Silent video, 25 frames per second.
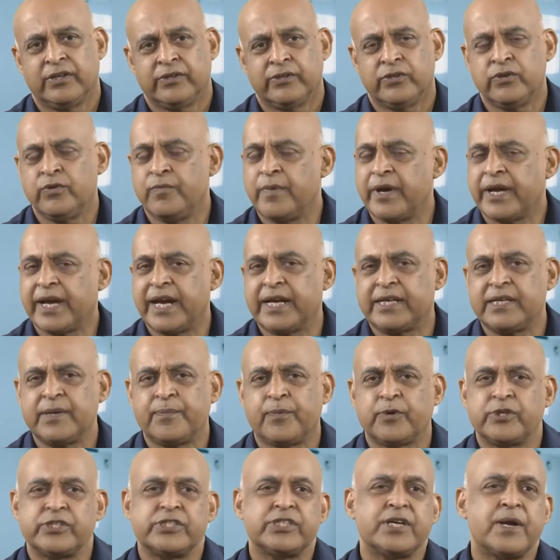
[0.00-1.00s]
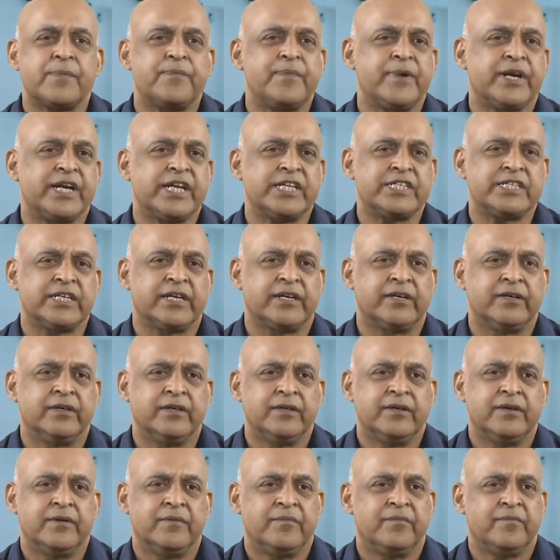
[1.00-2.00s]
You may get the position of manager,
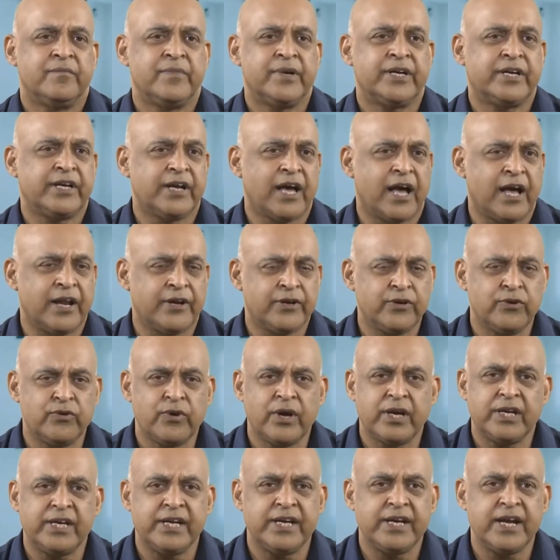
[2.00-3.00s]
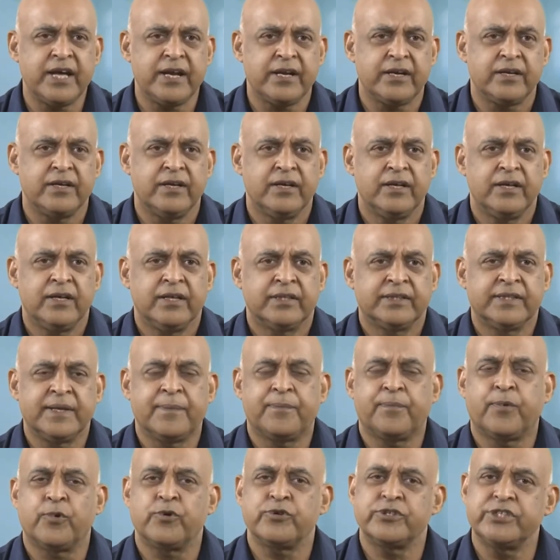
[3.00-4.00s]
but are you a leader? The
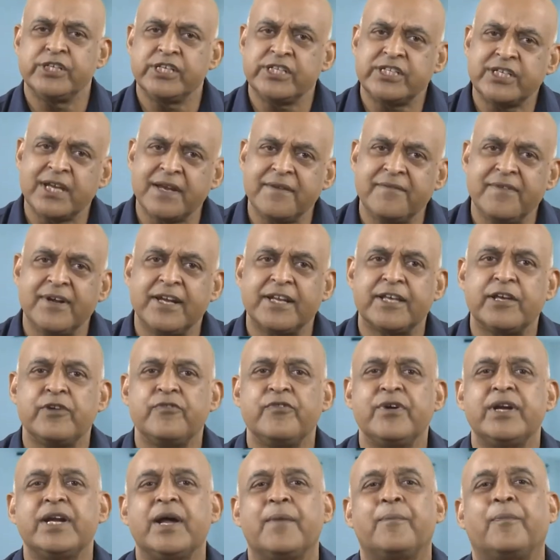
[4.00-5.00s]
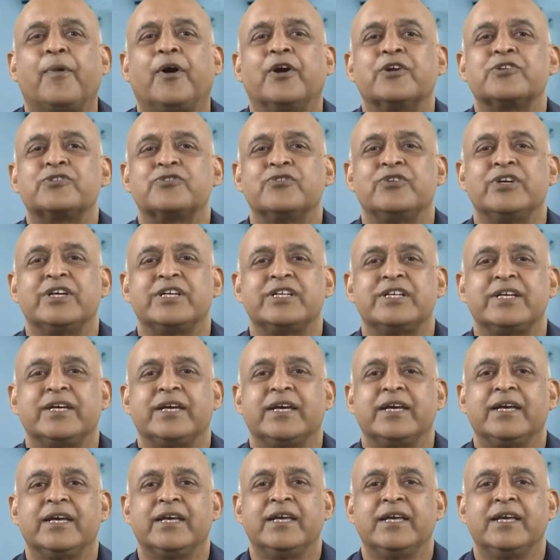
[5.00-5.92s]
position will give an opportunity.